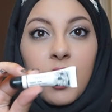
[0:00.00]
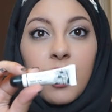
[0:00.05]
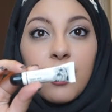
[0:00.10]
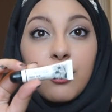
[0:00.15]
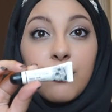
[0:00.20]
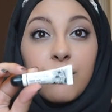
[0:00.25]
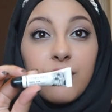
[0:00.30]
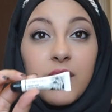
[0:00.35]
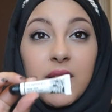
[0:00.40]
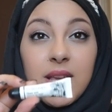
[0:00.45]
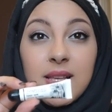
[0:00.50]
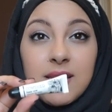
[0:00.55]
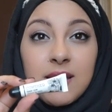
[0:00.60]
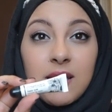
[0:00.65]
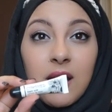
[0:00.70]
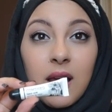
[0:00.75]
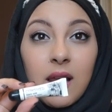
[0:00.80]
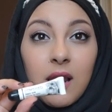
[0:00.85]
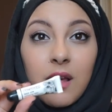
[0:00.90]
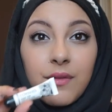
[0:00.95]
The reason
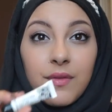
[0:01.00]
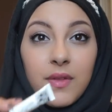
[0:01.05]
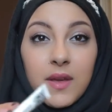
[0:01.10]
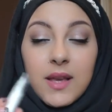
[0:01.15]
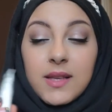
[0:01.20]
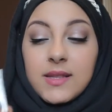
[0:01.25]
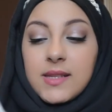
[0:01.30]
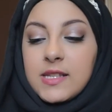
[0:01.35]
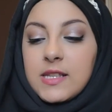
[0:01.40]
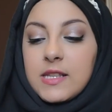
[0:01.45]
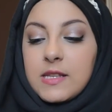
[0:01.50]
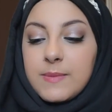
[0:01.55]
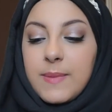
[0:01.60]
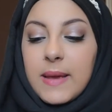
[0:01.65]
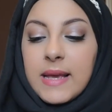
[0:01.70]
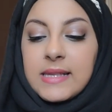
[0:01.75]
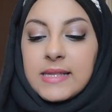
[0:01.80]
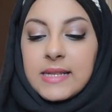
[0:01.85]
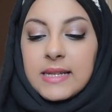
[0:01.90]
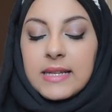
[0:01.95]
I love this is it's
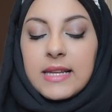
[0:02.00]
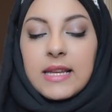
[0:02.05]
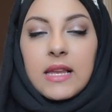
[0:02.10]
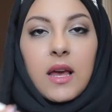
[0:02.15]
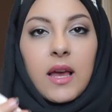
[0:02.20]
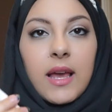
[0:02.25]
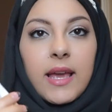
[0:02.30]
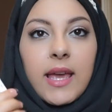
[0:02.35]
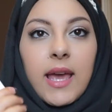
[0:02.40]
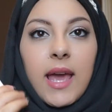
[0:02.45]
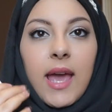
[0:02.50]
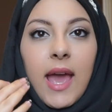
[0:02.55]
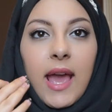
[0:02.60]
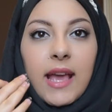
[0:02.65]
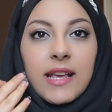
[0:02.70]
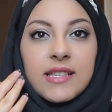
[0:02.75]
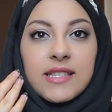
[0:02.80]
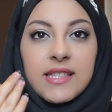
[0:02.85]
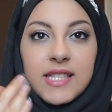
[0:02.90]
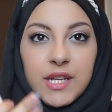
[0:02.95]
basically like
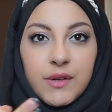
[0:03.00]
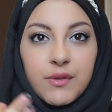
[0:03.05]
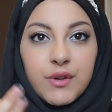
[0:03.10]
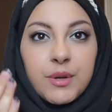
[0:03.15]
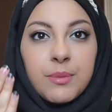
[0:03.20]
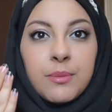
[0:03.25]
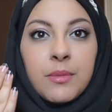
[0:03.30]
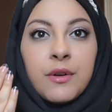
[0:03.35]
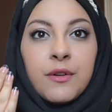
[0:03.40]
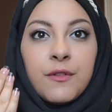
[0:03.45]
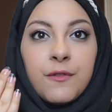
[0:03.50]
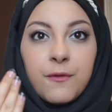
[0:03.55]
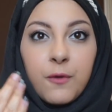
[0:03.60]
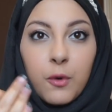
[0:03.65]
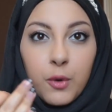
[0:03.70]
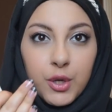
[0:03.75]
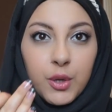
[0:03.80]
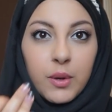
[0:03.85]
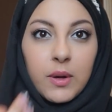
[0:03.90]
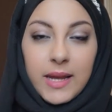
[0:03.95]
a serum
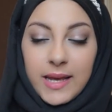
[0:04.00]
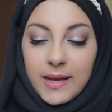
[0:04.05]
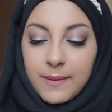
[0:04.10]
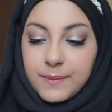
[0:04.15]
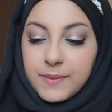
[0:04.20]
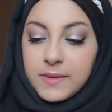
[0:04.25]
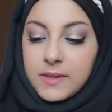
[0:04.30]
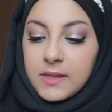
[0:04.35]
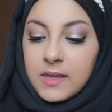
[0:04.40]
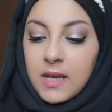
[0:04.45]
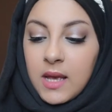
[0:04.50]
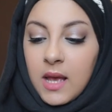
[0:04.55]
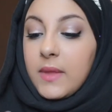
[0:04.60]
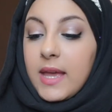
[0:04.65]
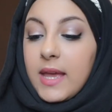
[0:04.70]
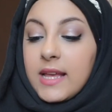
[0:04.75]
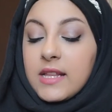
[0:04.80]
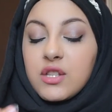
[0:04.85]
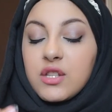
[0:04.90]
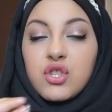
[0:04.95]
for your lips.
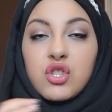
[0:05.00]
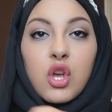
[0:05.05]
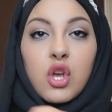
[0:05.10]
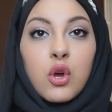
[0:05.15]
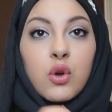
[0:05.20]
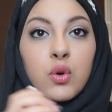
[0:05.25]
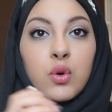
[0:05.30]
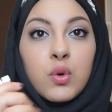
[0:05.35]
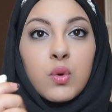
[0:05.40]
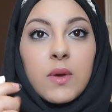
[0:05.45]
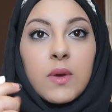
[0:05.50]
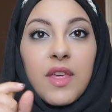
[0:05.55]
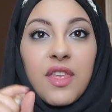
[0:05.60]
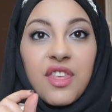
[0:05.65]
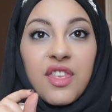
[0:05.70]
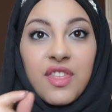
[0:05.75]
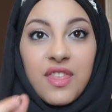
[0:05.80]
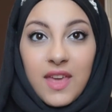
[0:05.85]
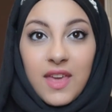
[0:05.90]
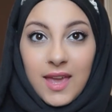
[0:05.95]
It's so
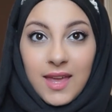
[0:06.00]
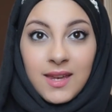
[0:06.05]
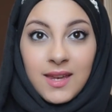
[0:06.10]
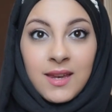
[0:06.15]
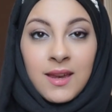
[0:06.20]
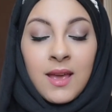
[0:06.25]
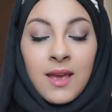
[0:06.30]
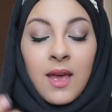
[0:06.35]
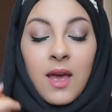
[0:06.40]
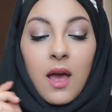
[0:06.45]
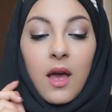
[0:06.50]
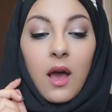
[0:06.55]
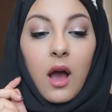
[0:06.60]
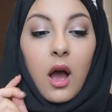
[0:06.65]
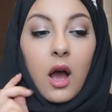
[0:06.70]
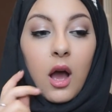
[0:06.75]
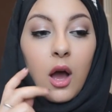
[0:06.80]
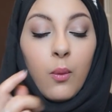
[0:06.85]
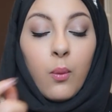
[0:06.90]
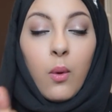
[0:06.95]
thin.
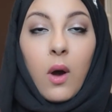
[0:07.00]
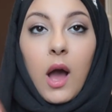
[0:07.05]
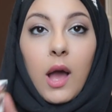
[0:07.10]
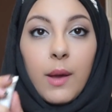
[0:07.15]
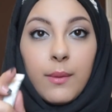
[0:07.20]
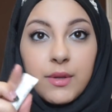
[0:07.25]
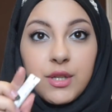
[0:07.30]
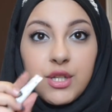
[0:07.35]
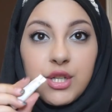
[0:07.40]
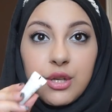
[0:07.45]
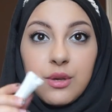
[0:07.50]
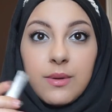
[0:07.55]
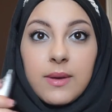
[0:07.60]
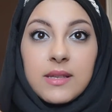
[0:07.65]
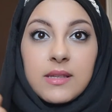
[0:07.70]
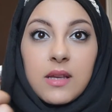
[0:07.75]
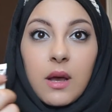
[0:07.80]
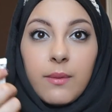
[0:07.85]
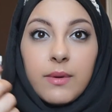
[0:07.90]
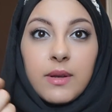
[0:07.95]
What I would do
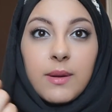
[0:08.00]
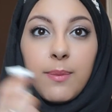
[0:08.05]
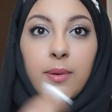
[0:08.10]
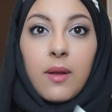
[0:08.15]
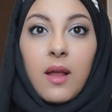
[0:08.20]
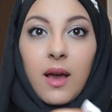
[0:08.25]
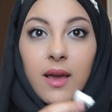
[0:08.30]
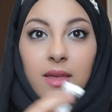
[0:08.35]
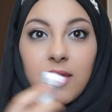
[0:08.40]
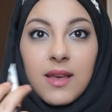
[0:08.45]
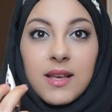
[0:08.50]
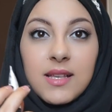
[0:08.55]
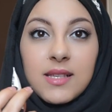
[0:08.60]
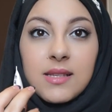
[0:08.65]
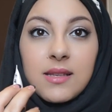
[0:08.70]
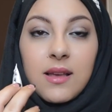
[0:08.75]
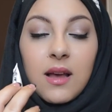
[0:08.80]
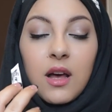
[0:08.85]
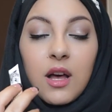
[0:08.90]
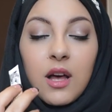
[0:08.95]
is I would apply this